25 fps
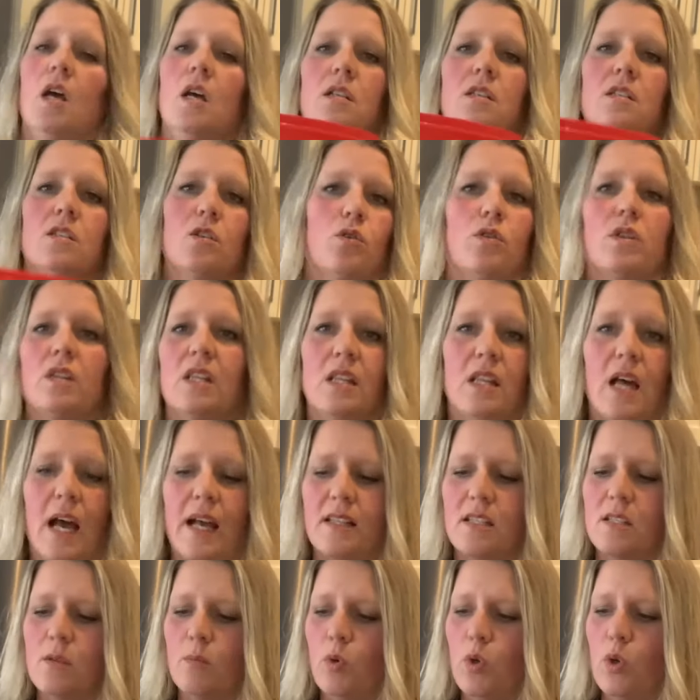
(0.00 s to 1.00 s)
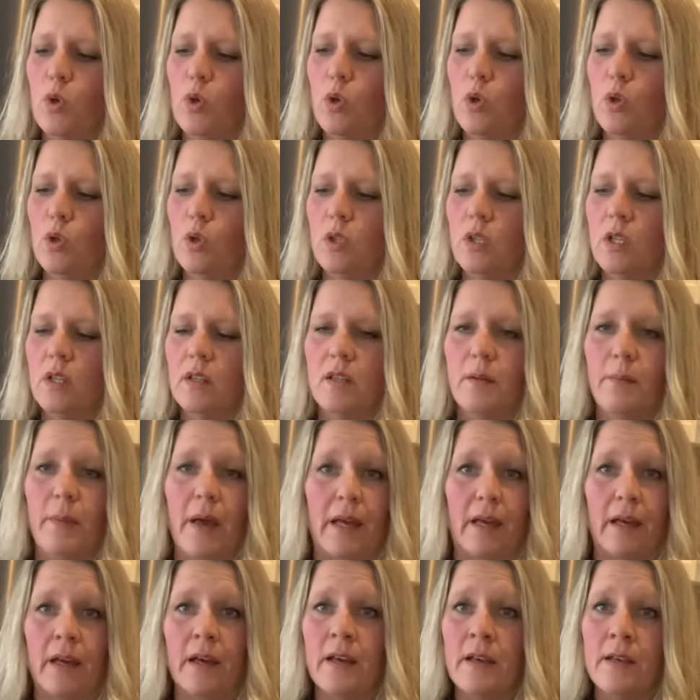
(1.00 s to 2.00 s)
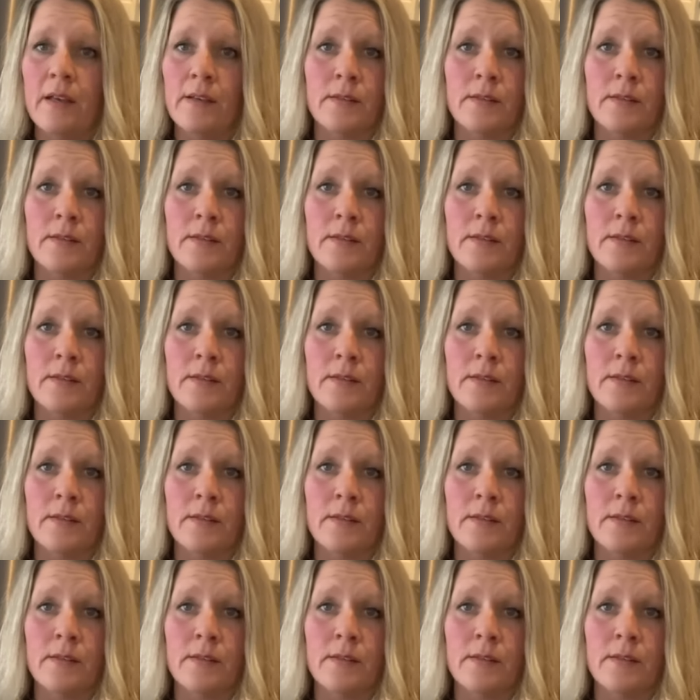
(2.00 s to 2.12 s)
So that's a bowl. The Mega